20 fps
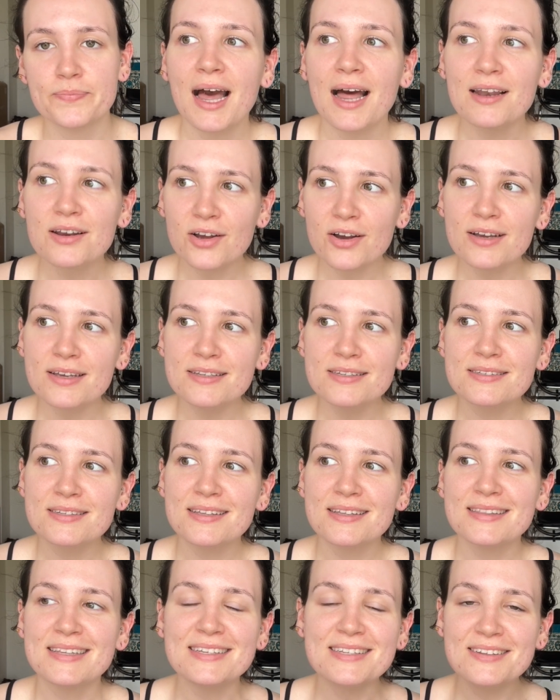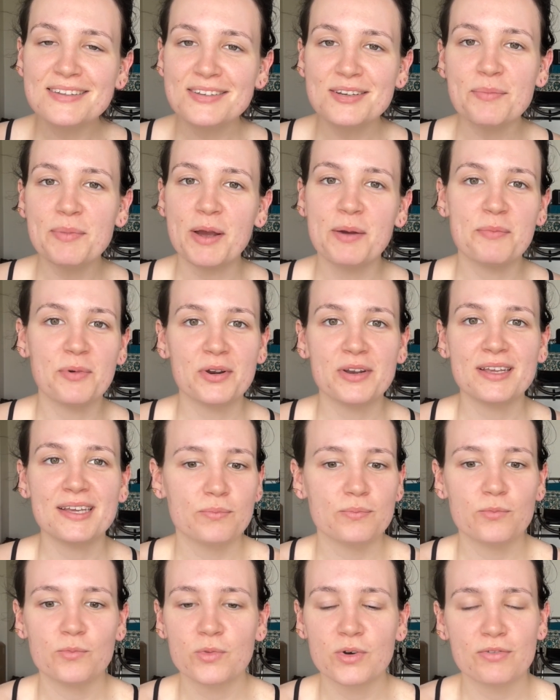And guys, this isn't about money.
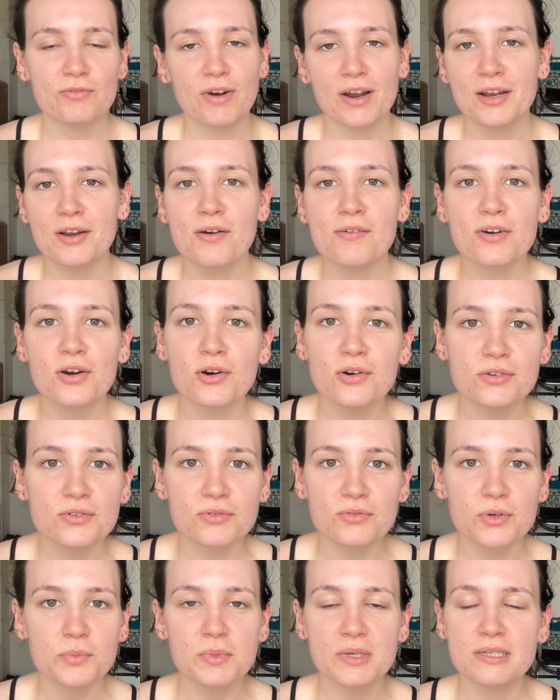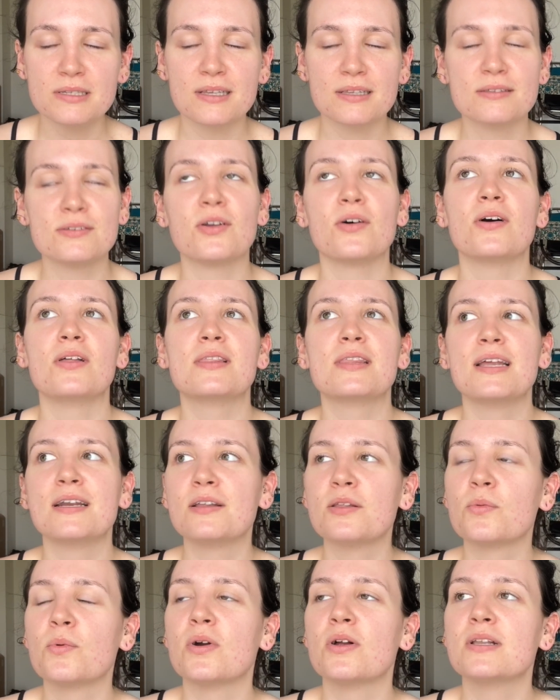We're fighting over 100 rupees. It's not the end
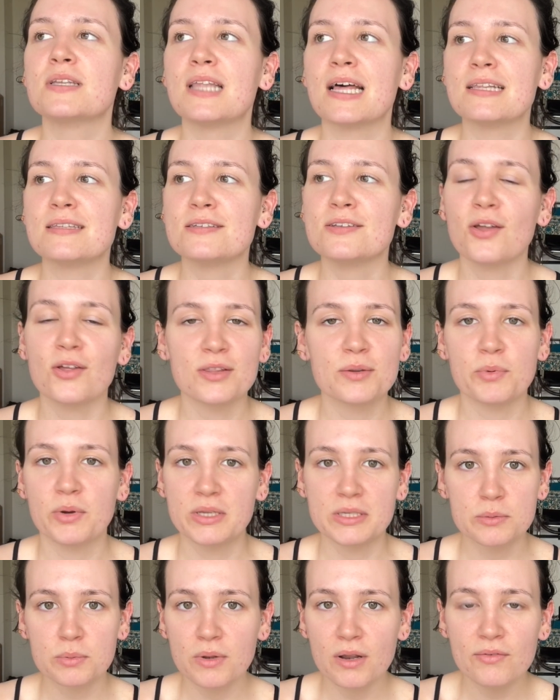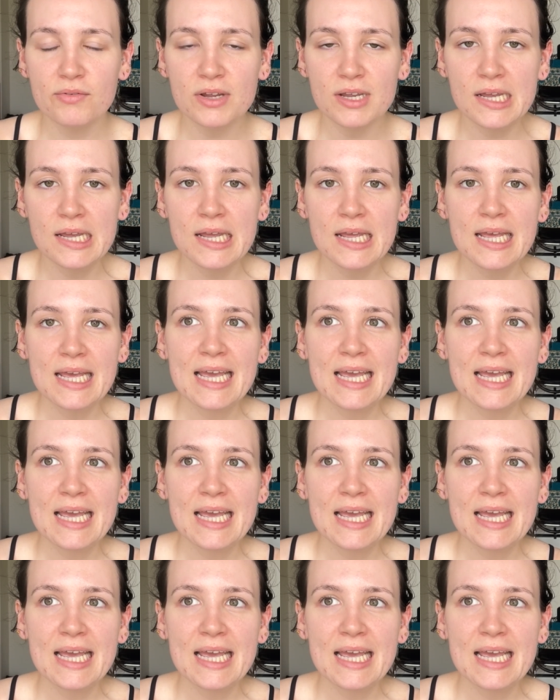of the world. That's not the principle of it.